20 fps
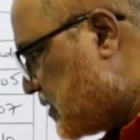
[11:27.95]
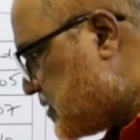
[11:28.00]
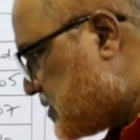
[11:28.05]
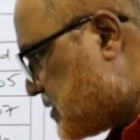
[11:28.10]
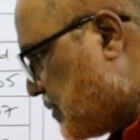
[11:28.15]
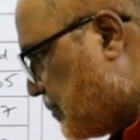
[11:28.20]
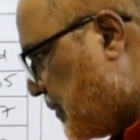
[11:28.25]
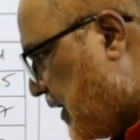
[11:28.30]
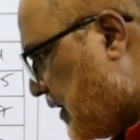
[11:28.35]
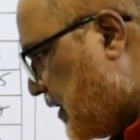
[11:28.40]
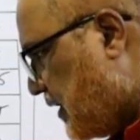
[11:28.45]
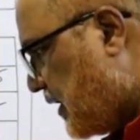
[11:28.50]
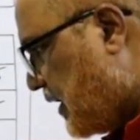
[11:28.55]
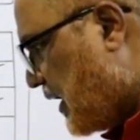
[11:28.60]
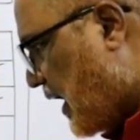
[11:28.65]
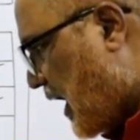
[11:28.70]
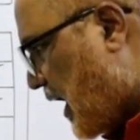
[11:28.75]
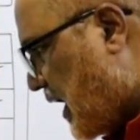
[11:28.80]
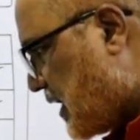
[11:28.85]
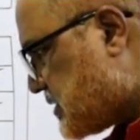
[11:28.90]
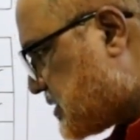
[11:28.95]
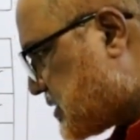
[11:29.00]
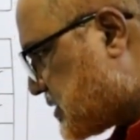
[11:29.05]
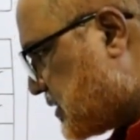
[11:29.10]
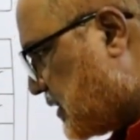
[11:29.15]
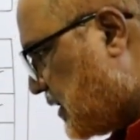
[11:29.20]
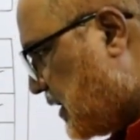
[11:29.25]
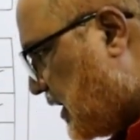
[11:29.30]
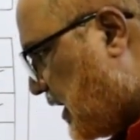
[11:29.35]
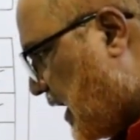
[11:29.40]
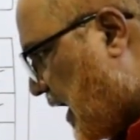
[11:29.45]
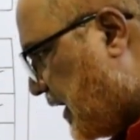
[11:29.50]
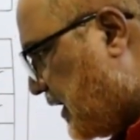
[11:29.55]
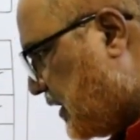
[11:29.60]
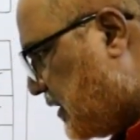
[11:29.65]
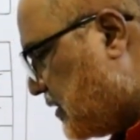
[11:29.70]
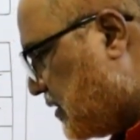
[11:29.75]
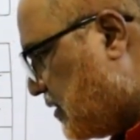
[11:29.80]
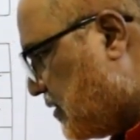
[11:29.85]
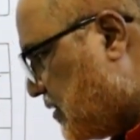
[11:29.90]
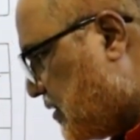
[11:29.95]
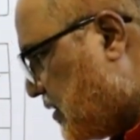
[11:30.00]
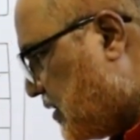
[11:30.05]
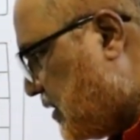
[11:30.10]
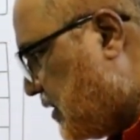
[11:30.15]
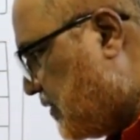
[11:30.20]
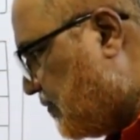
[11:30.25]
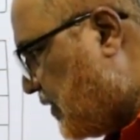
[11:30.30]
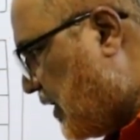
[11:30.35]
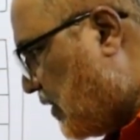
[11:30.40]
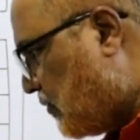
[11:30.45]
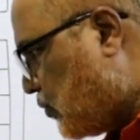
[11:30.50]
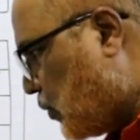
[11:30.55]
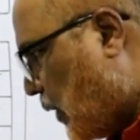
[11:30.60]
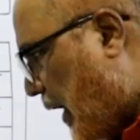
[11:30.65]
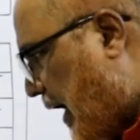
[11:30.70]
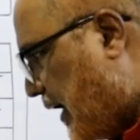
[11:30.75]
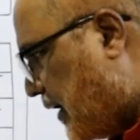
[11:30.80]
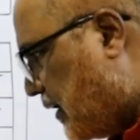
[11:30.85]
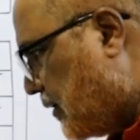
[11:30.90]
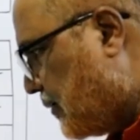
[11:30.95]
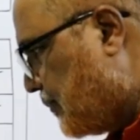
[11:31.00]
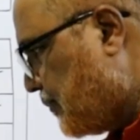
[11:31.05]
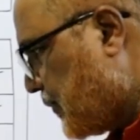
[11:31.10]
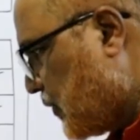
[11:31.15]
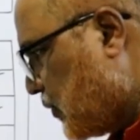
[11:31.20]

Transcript: Similarly last 9 we have to add.